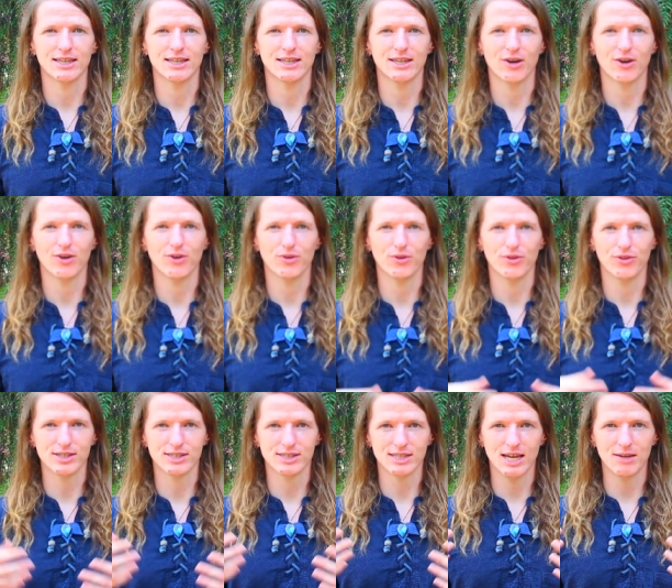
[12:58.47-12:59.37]
you know,
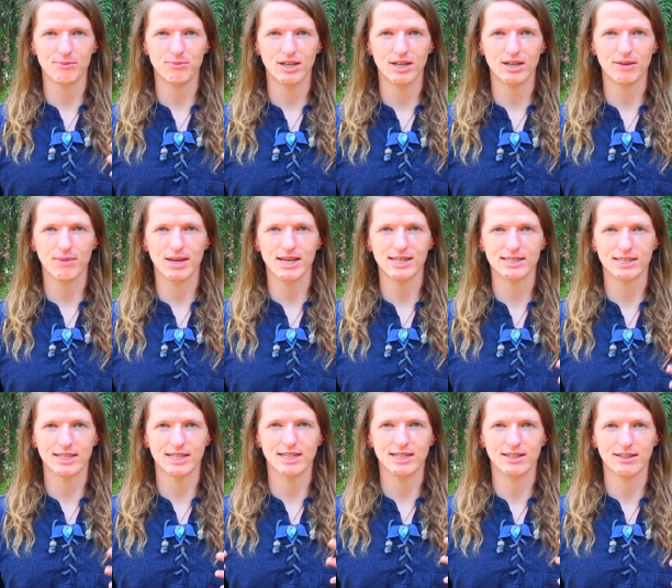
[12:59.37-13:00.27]
this can be an
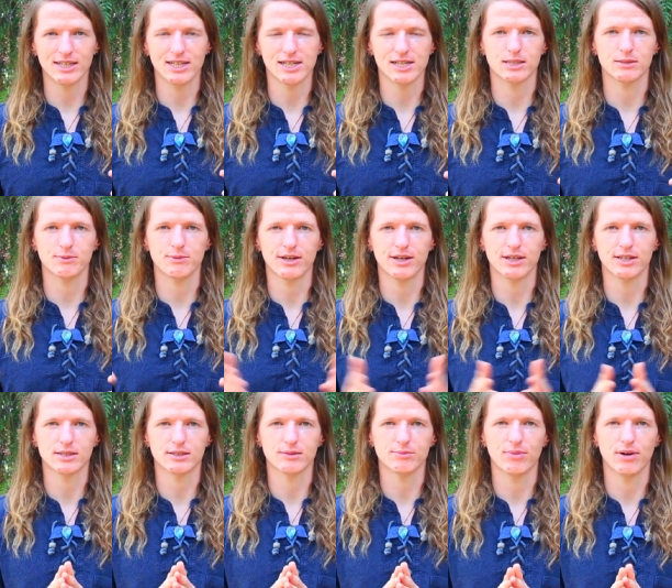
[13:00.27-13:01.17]
amazing healing
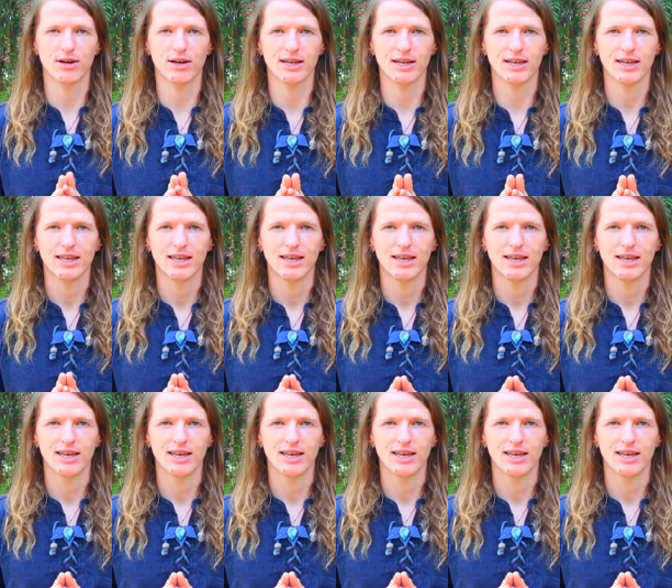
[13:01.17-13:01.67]
experience, but